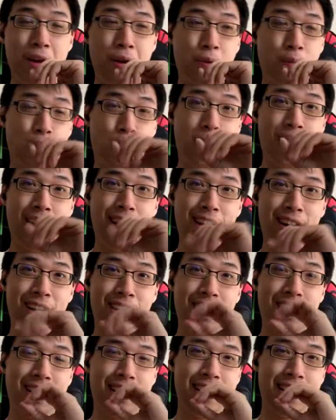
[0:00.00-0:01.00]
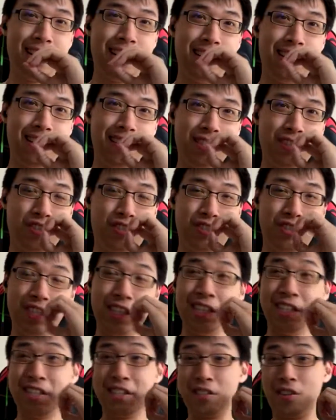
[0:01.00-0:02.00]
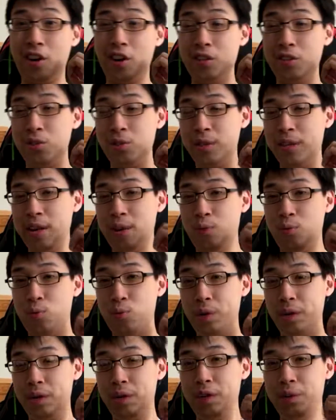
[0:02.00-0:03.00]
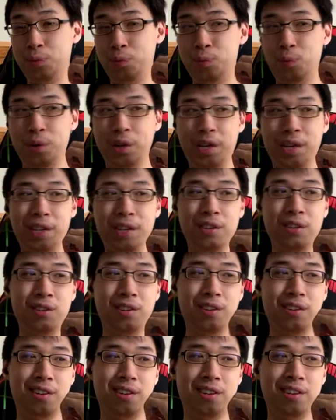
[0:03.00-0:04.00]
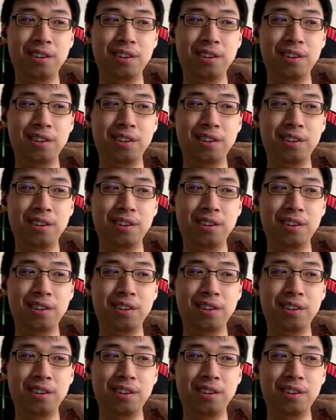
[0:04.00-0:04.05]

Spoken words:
where shit's starting to get really real.